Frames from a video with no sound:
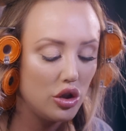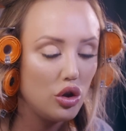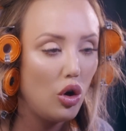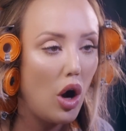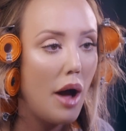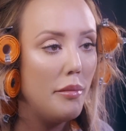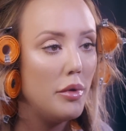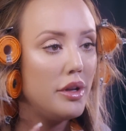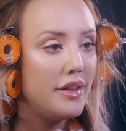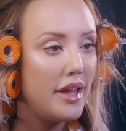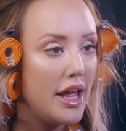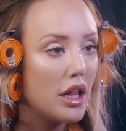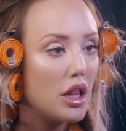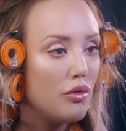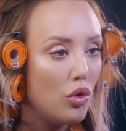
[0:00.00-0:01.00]
So I'm going to
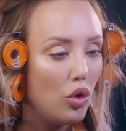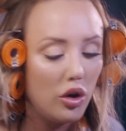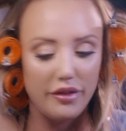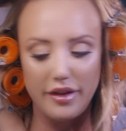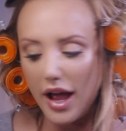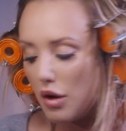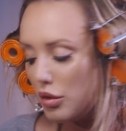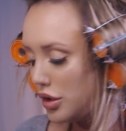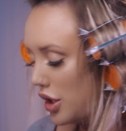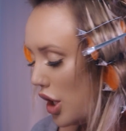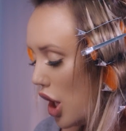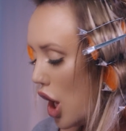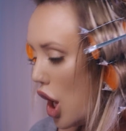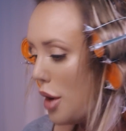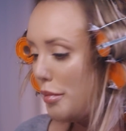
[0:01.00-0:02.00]
take the rollers out,
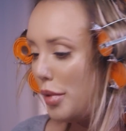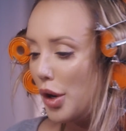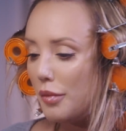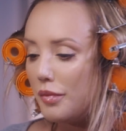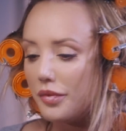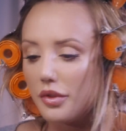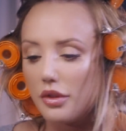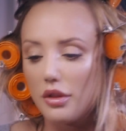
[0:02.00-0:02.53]
but